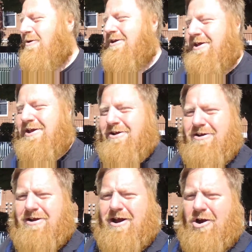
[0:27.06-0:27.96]
to
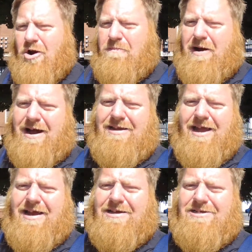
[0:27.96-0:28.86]
hear, our
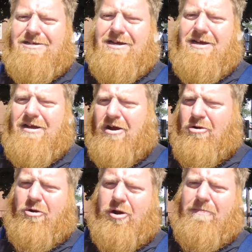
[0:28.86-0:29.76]
podcast, our
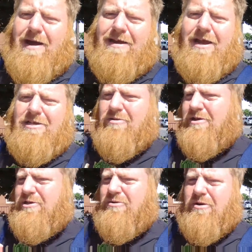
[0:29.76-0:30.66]
audio podcast,
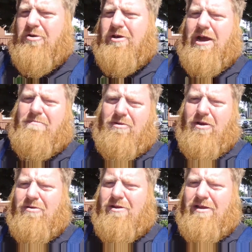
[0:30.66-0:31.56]
links to it are down
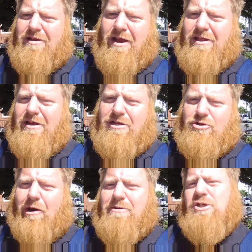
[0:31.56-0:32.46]
below and then in the
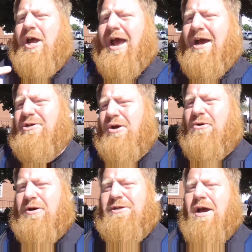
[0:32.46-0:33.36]
description as
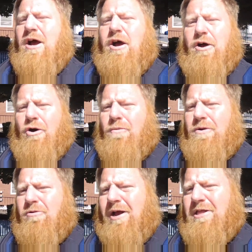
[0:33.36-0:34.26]
always. I hope you
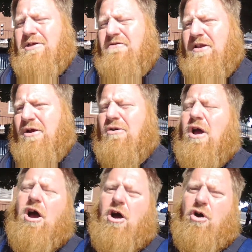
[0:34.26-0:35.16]
like this video.
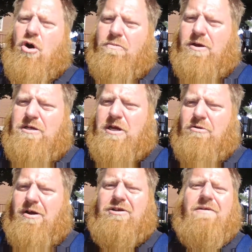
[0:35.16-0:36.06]
I hope you stick
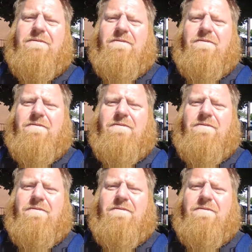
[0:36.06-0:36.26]
around to